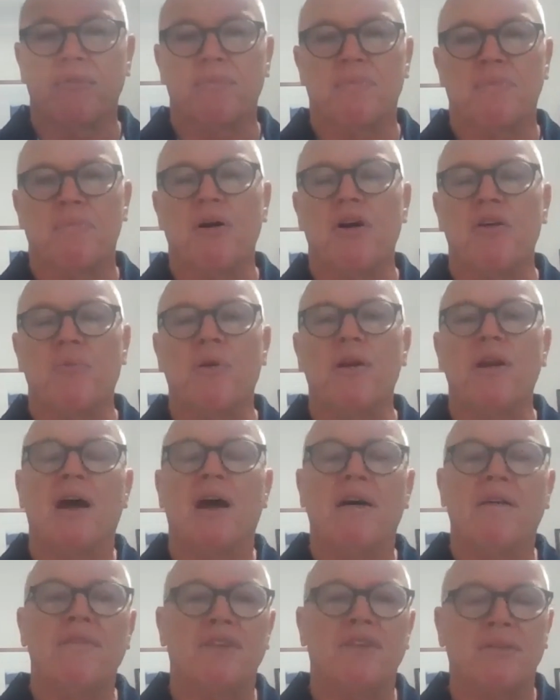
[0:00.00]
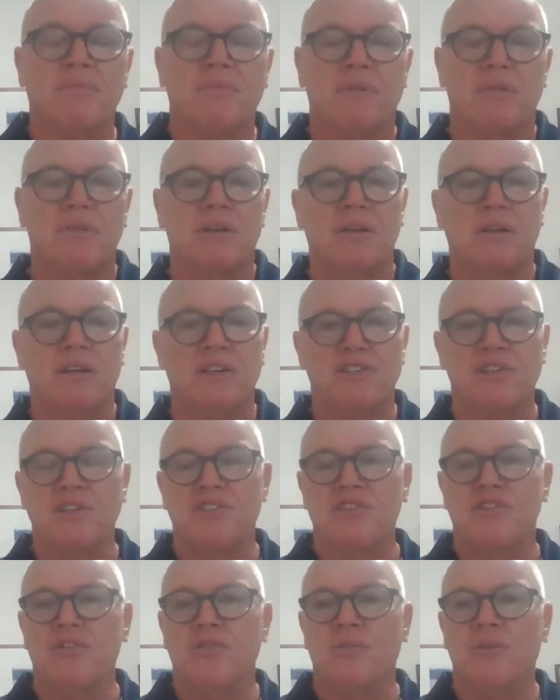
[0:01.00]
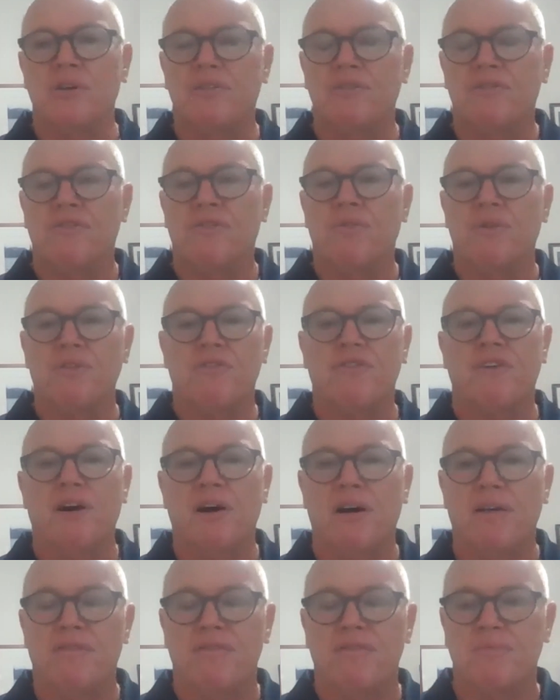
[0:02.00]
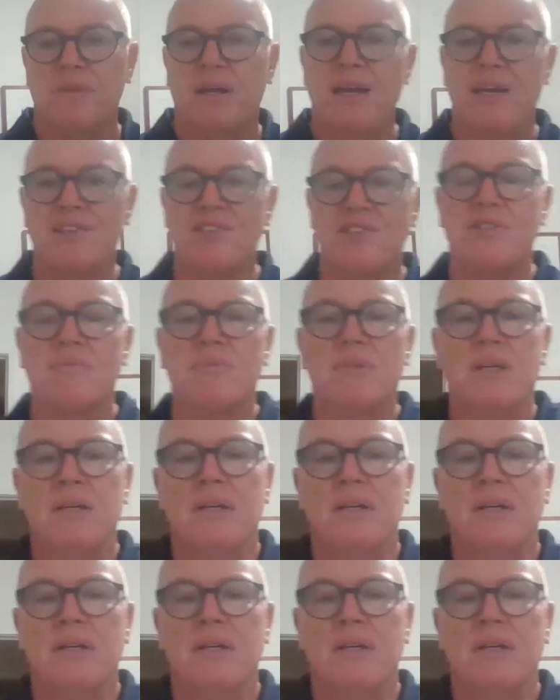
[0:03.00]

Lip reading: boat we have, the Centurion 45S,